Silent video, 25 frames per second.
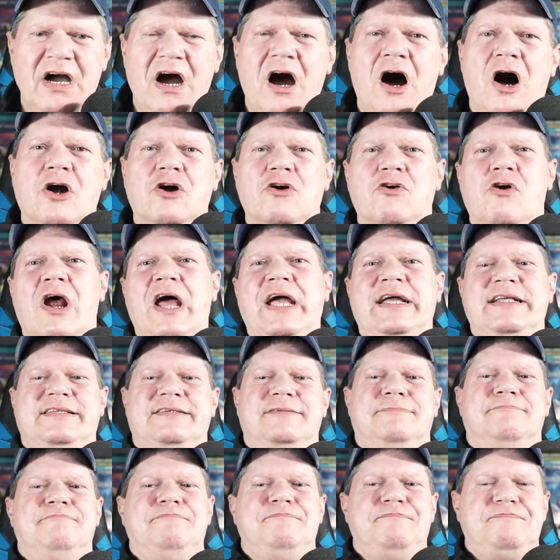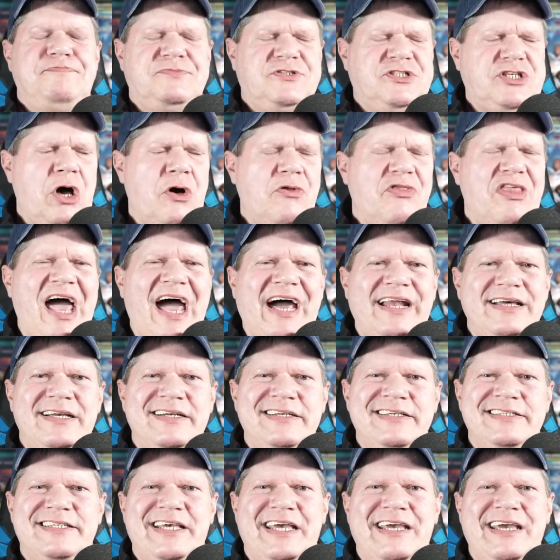All right. So that
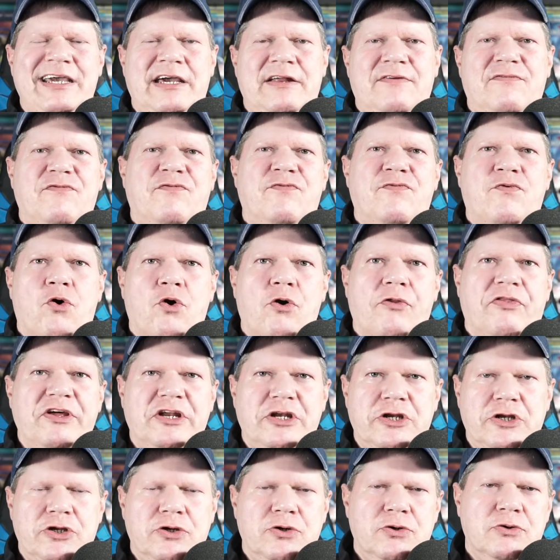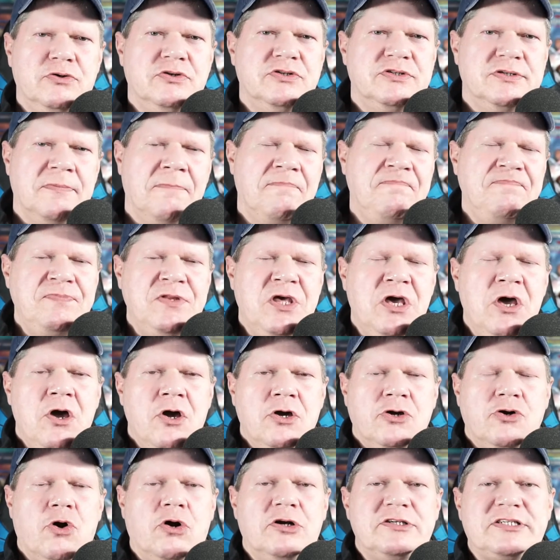is it for the news.
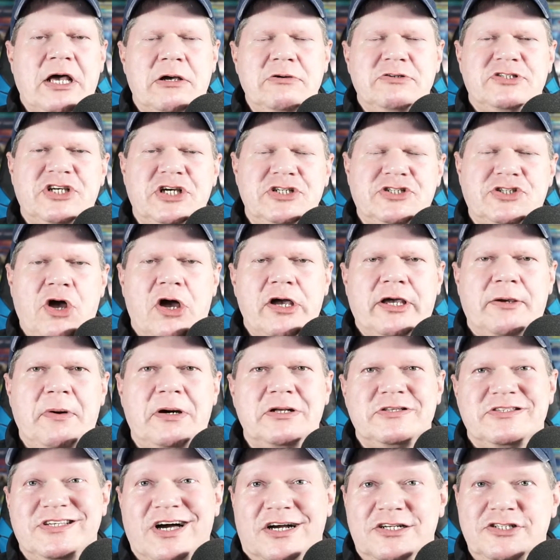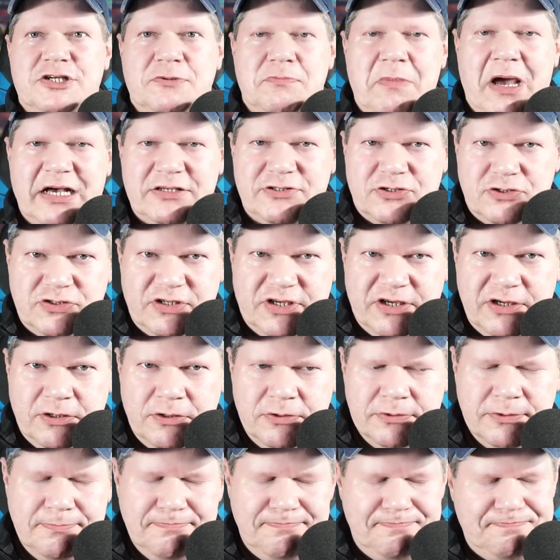Of course, I was just talking about Dungeon Masters
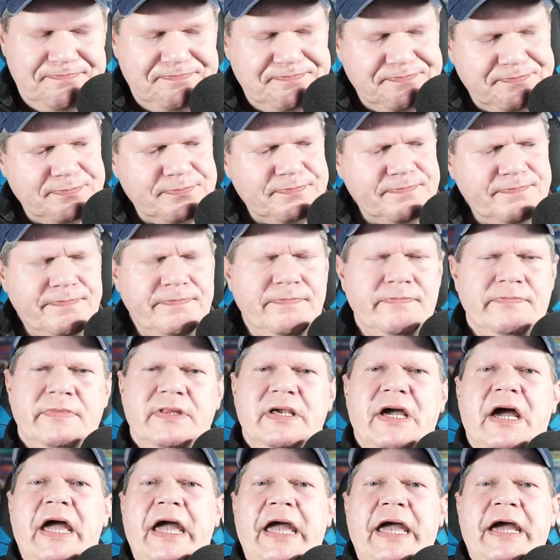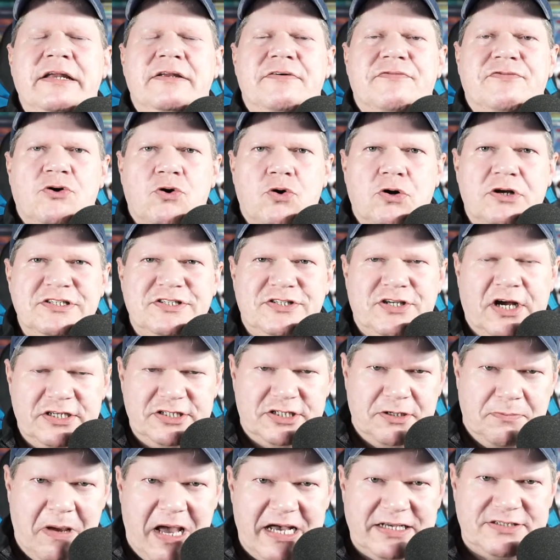Guild. And of course,
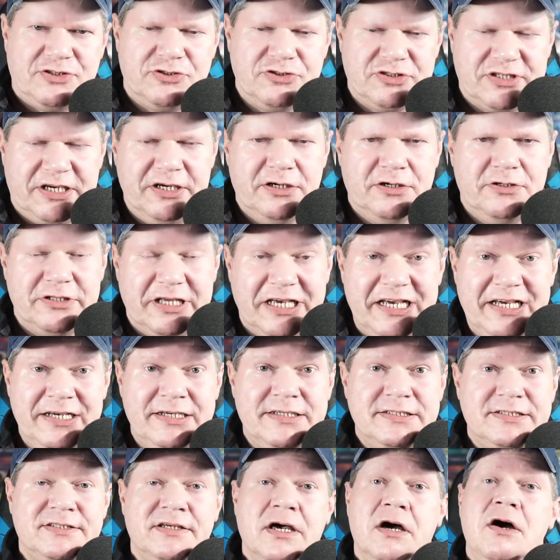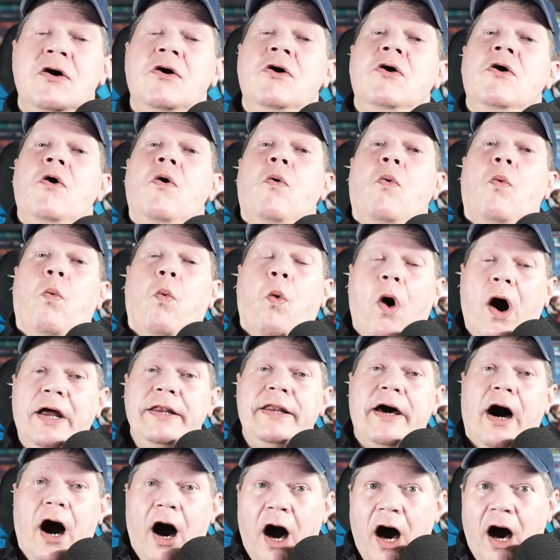Dungeon Masters Guild is
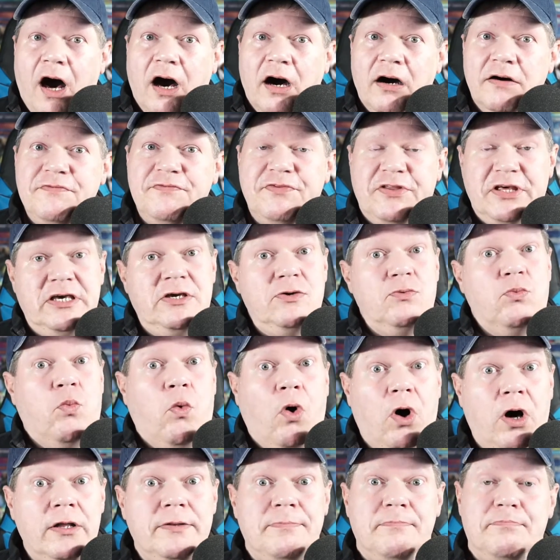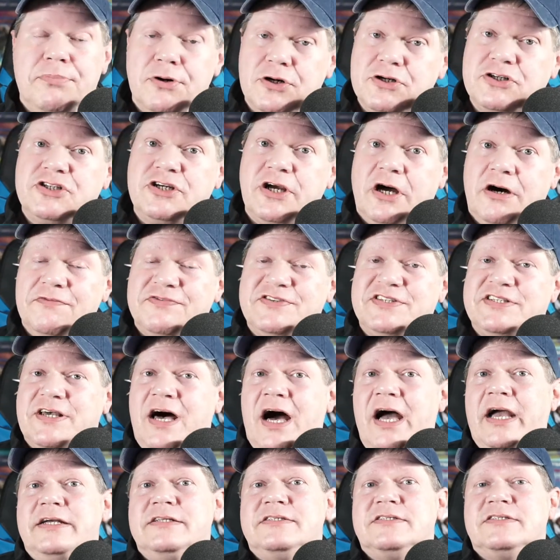one of the one bookshelf
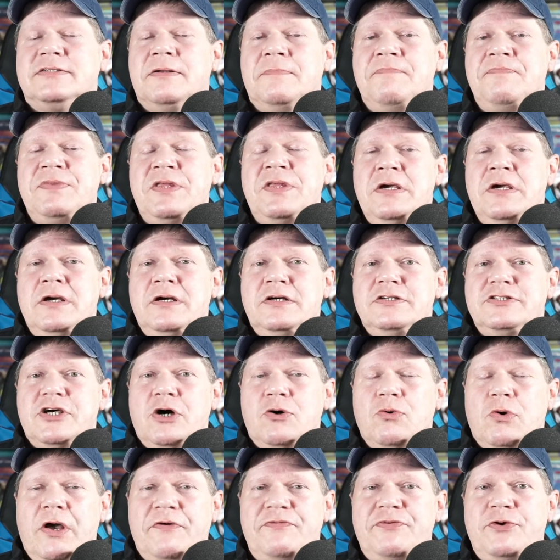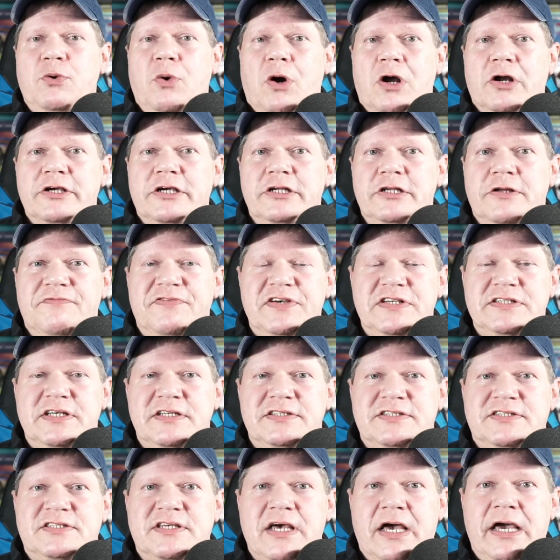sites. So if you are going to
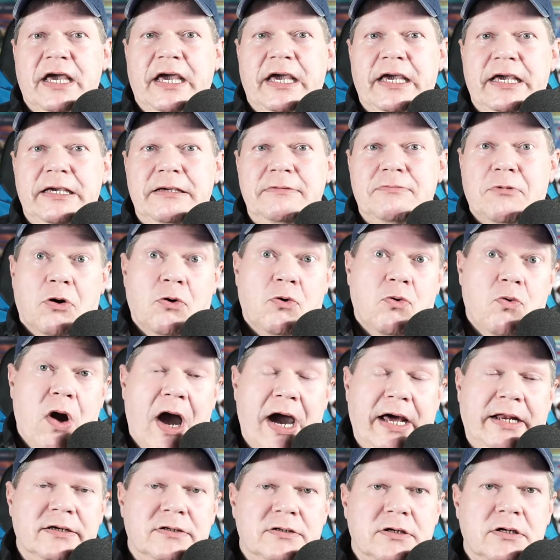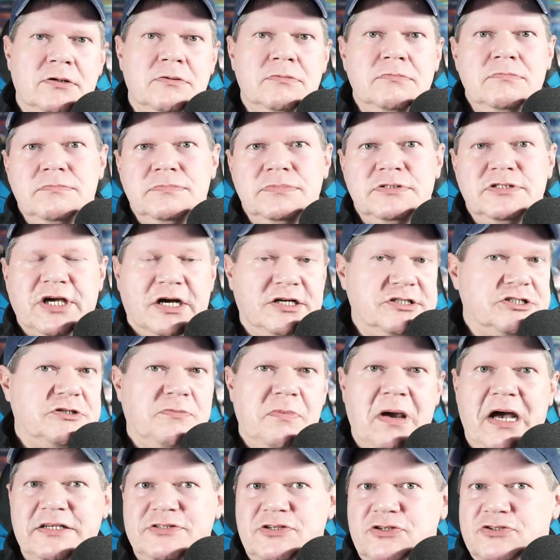visit, say, oh, I don't know, Dungeon
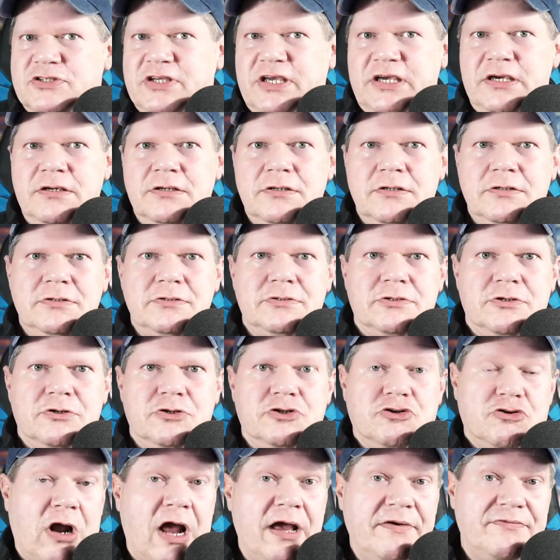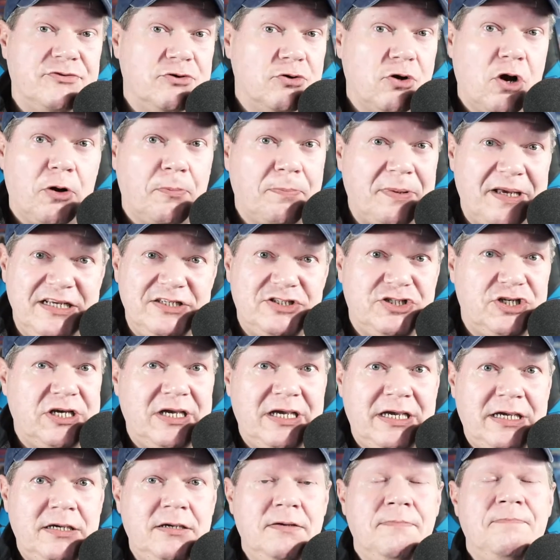Masters Guild or Drive Through
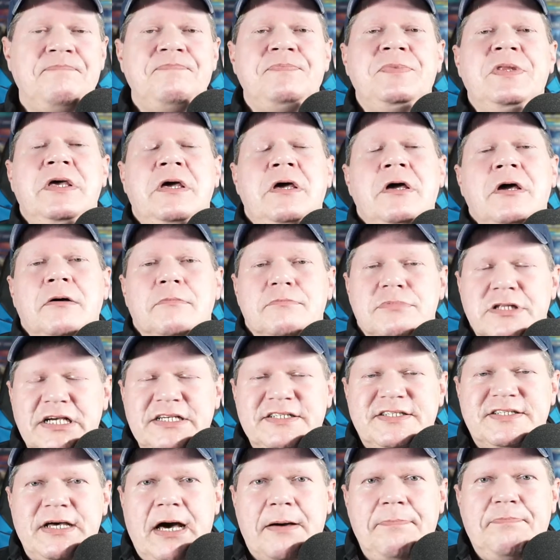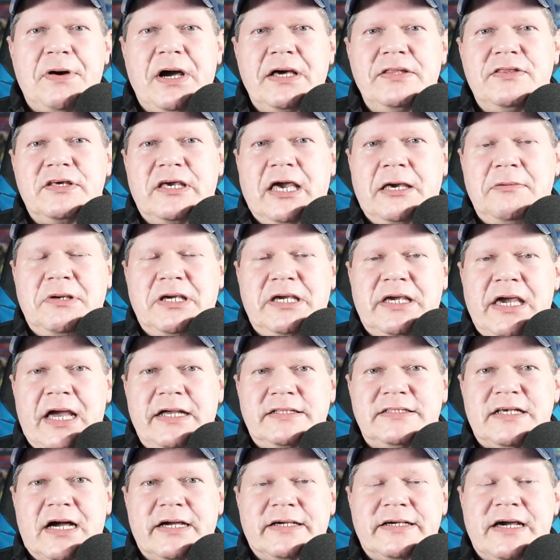RPG, please stop by
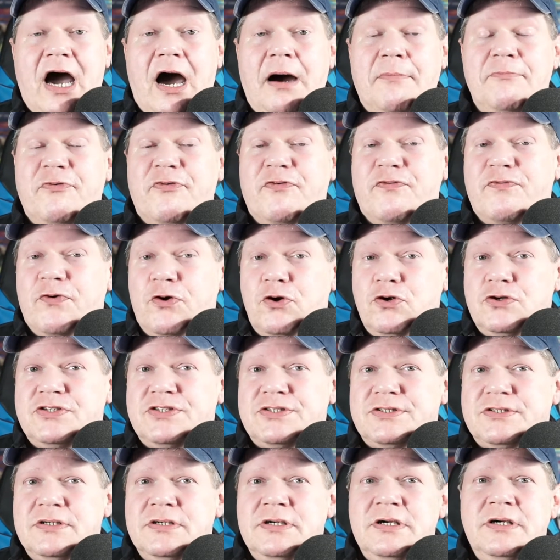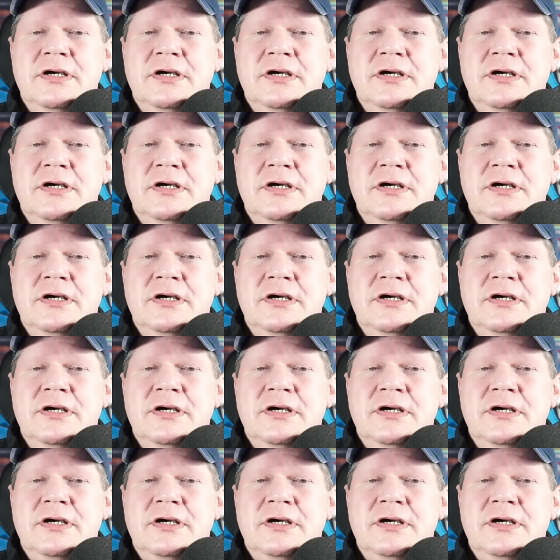thegaminggang.com first.